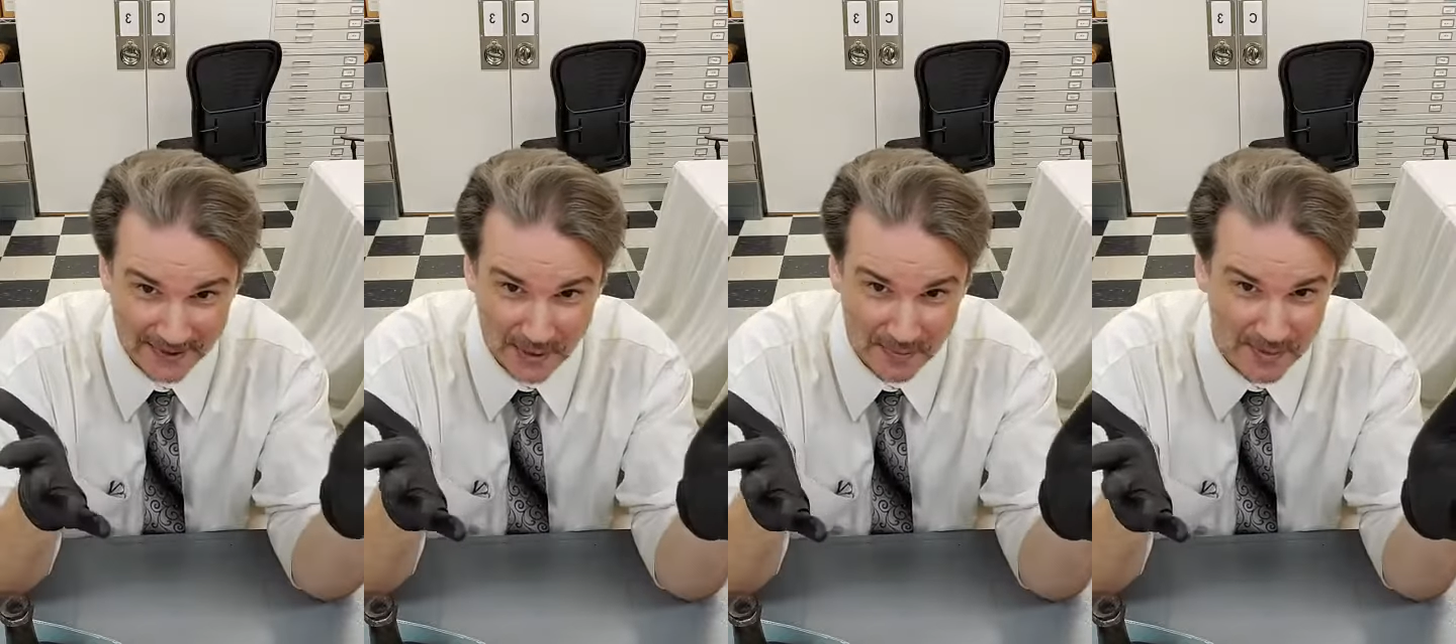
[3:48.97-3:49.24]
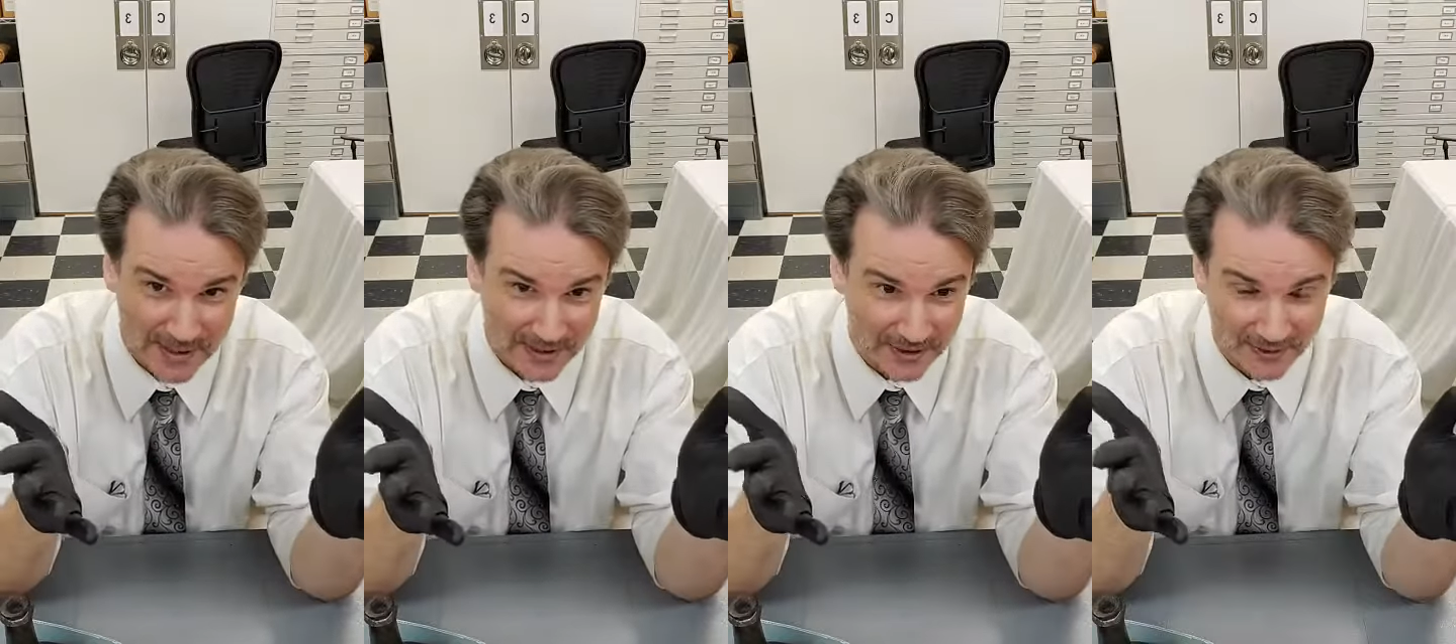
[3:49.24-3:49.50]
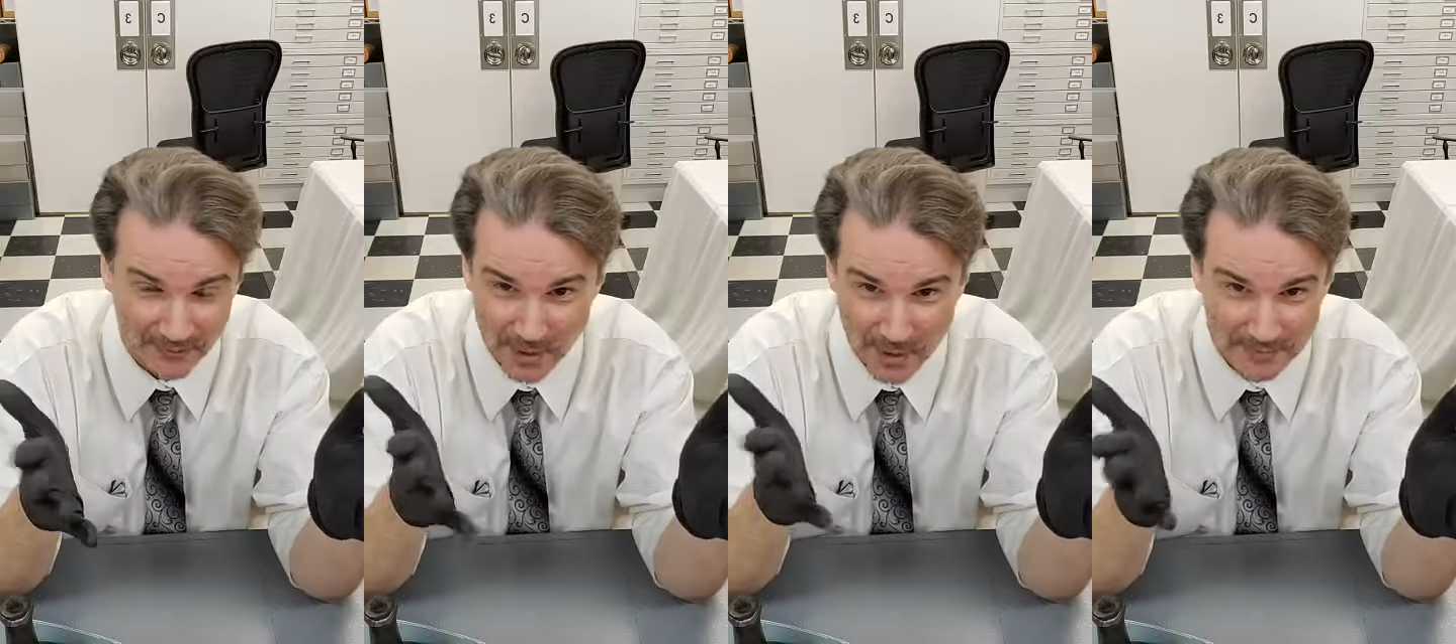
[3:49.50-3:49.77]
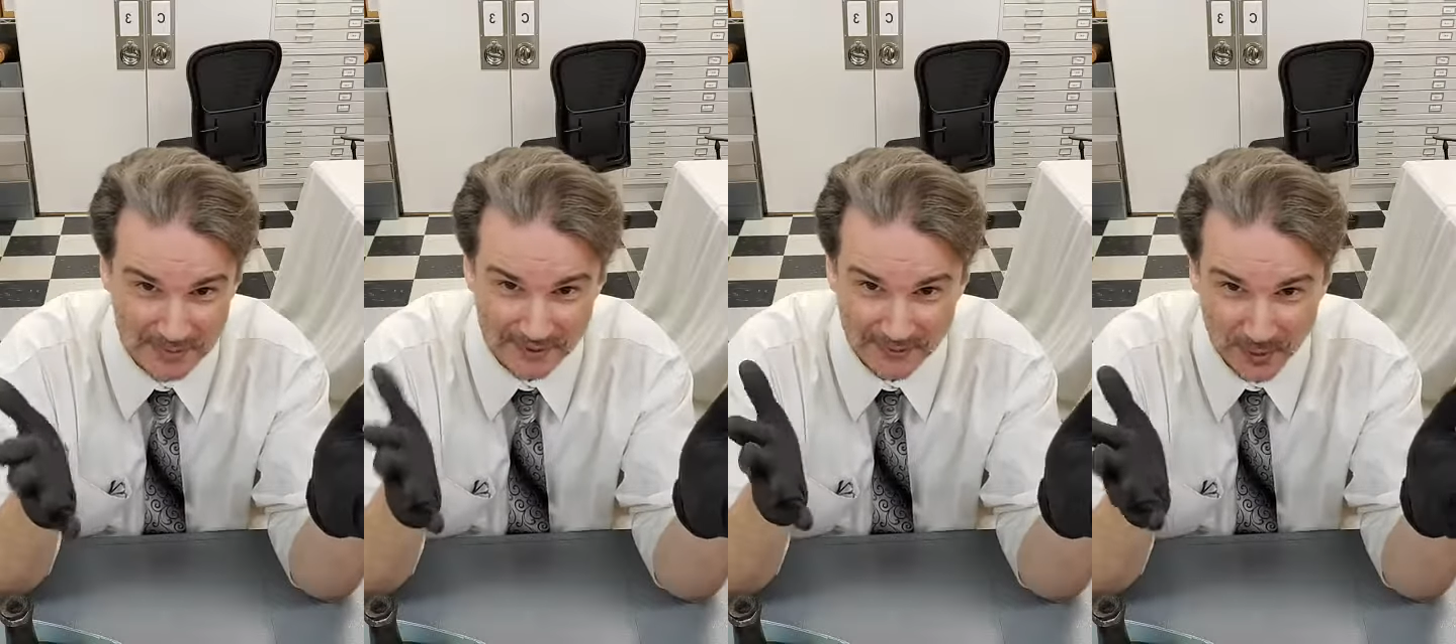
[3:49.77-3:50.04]
you know, or
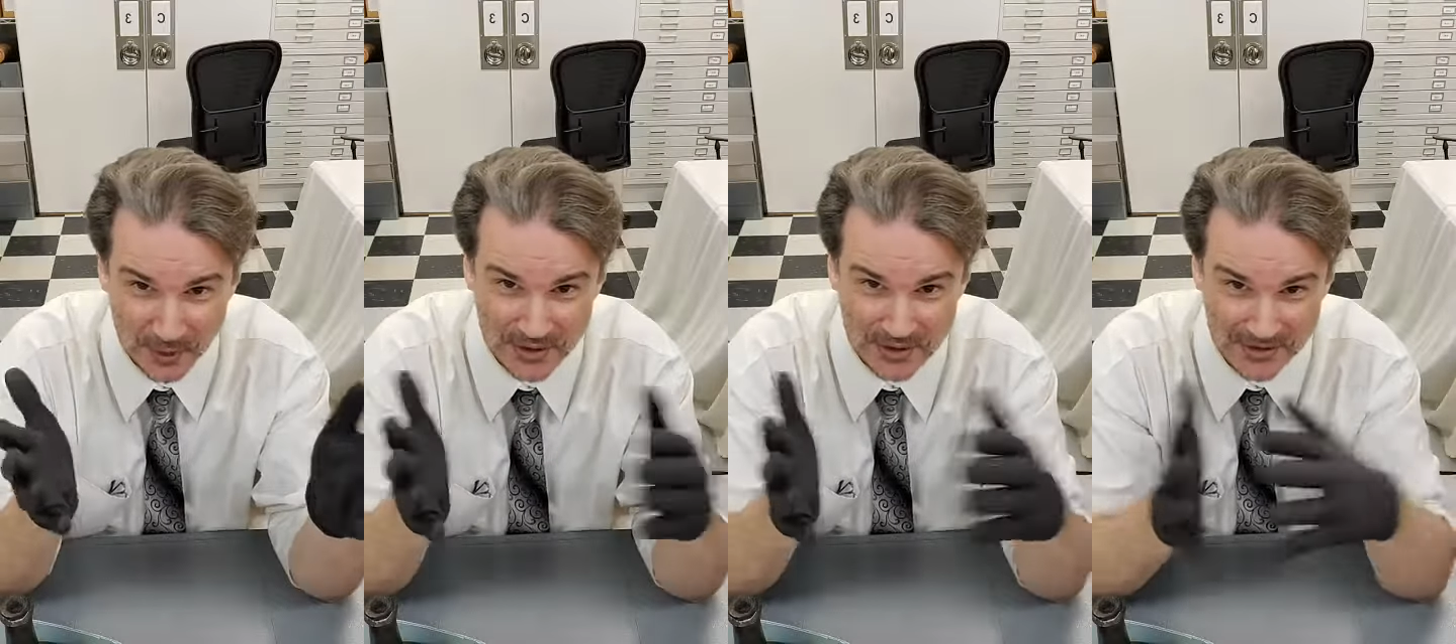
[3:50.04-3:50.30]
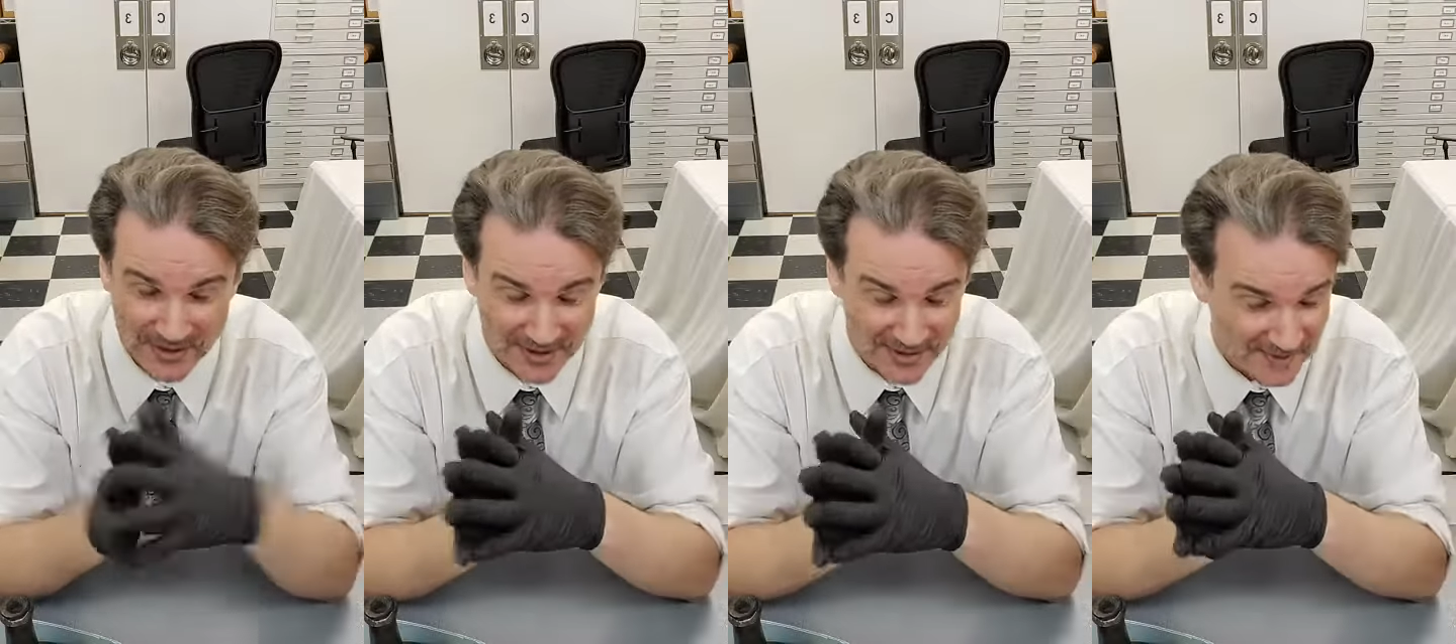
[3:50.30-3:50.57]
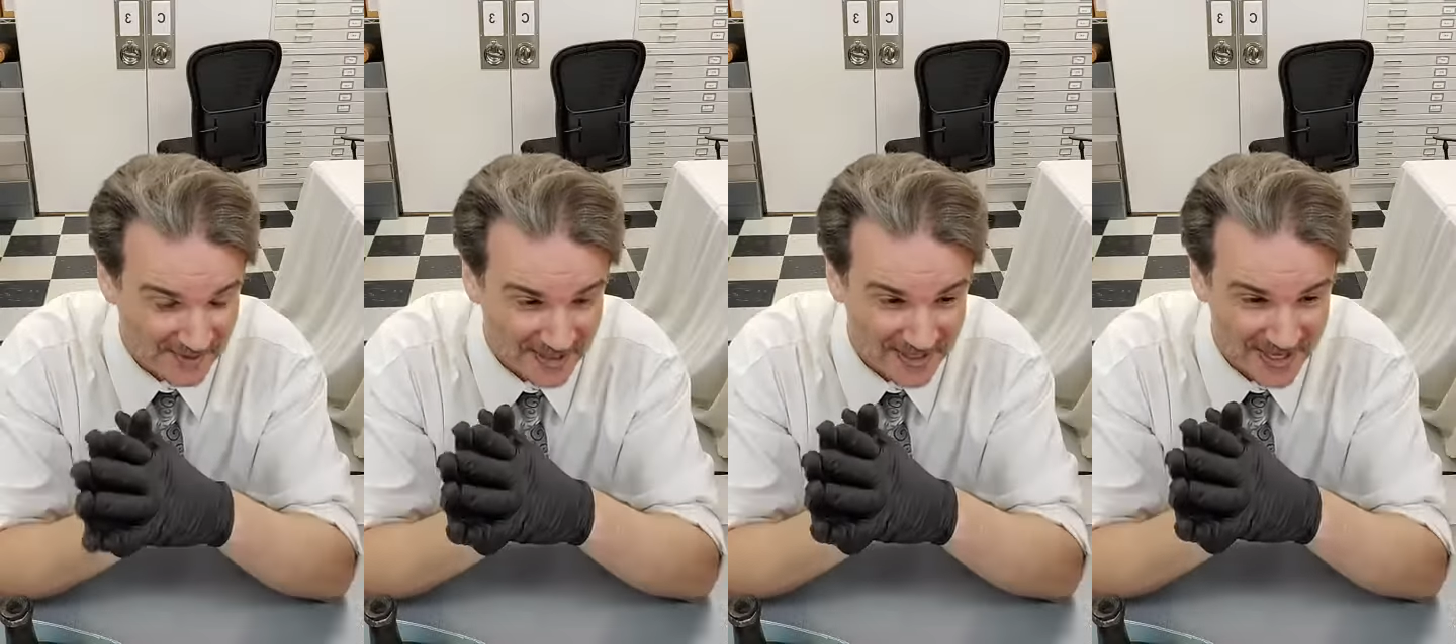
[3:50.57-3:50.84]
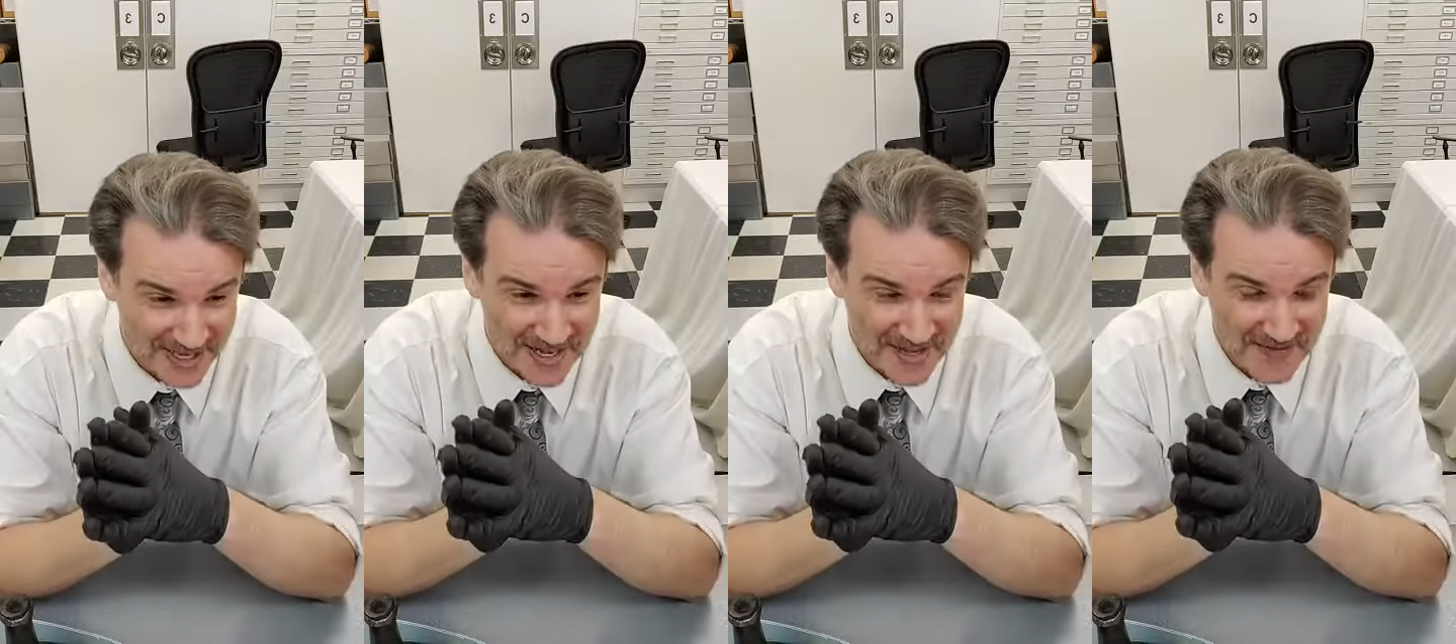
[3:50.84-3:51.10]
propane forge or anything, but